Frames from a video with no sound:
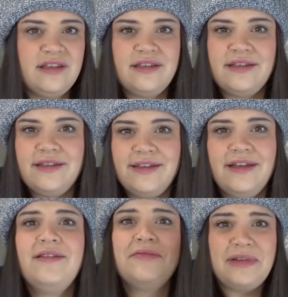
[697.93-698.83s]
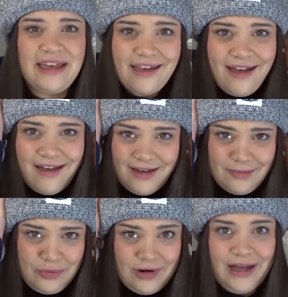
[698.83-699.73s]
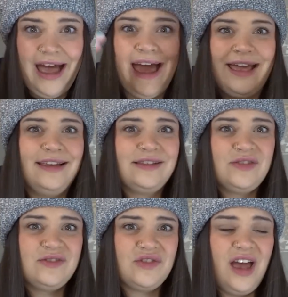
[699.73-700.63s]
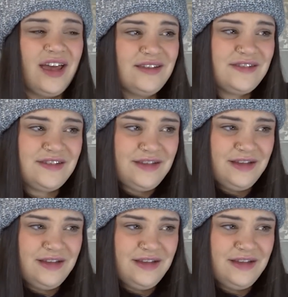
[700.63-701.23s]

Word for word: oh my god, poor guy. He's so stressed.